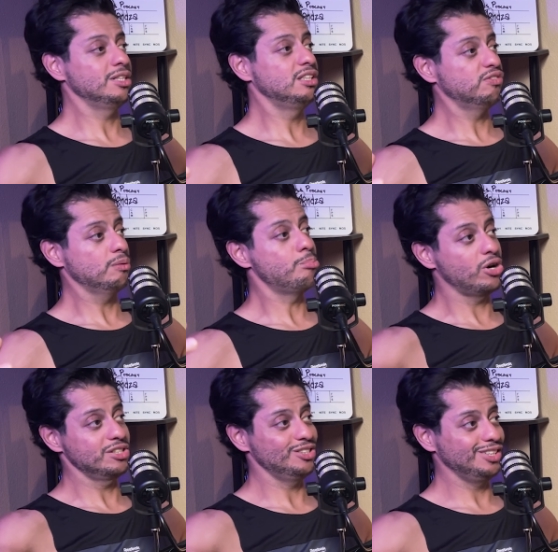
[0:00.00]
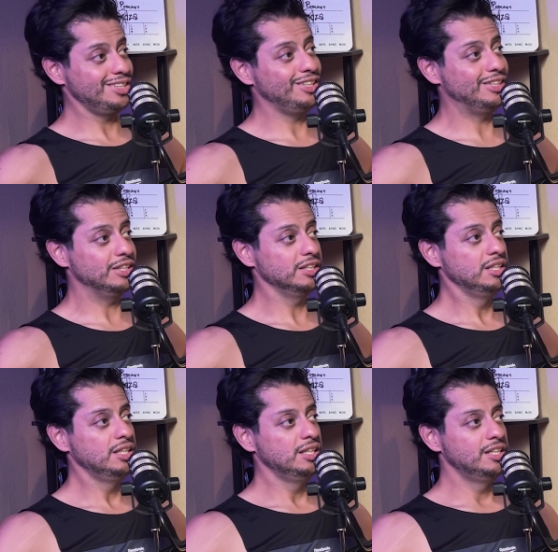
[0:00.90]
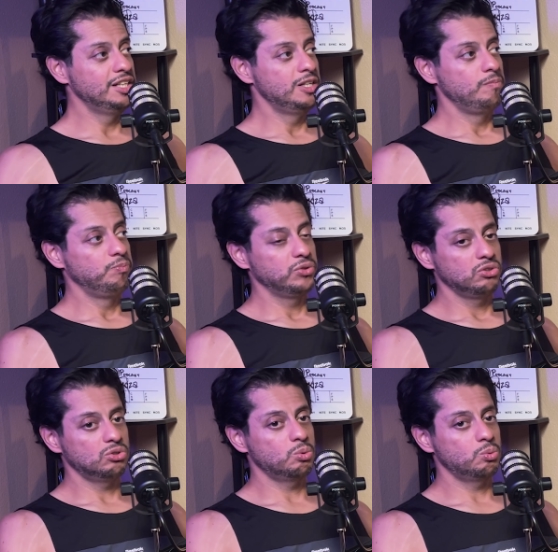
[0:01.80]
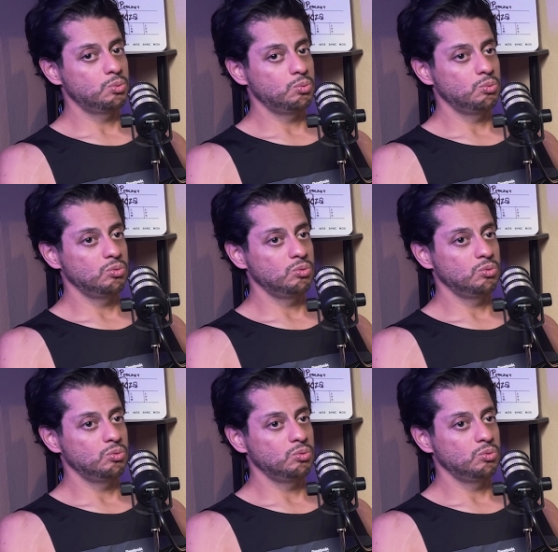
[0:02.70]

in different parts of the theater. So